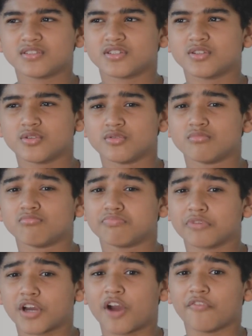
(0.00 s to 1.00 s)
to
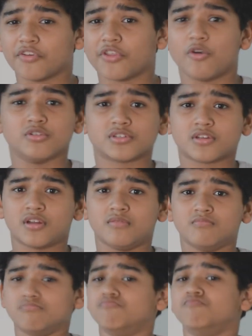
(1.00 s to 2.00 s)
cover the whole sun.
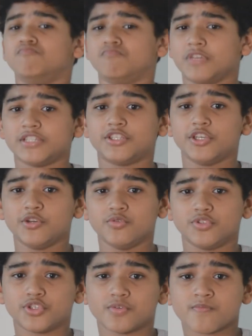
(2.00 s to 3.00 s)
It's
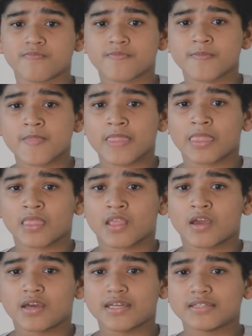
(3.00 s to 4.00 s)
huge.
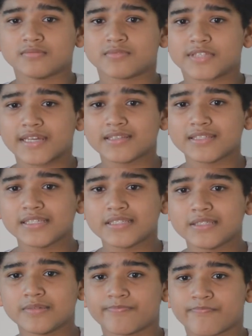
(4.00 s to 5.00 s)
And
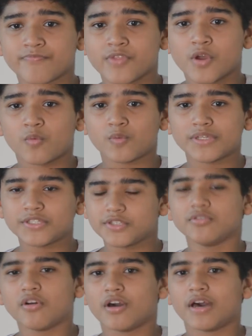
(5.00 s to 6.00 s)
secondly, we
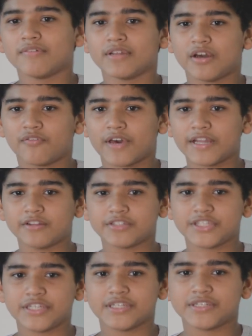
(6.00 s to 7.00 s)
do not have enough
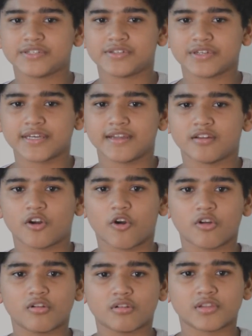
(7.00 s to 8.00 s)
energy to get
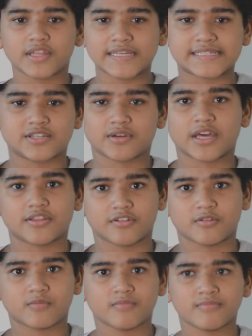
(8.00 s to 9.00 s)
all this
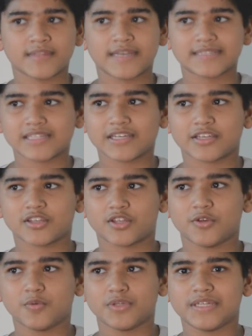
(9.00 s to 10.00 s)
together. It's
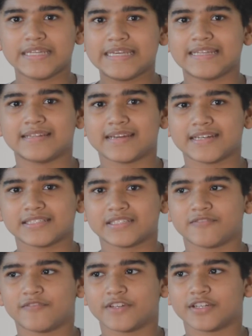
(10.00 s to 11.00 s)
like you would need a
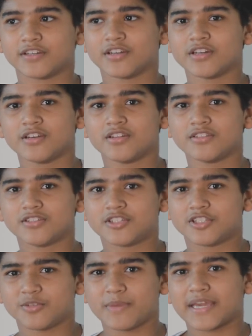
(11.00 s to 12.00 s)
Dyson sphere
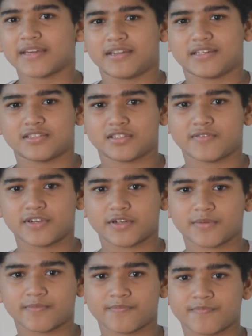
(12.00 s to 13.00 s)
to make a Dyson sphere.
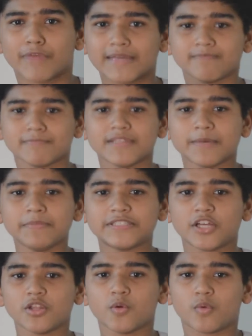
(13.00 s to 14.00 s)
And let me
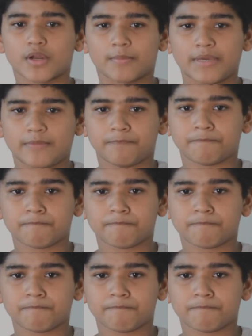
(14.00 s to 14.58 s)
tell you what I mean.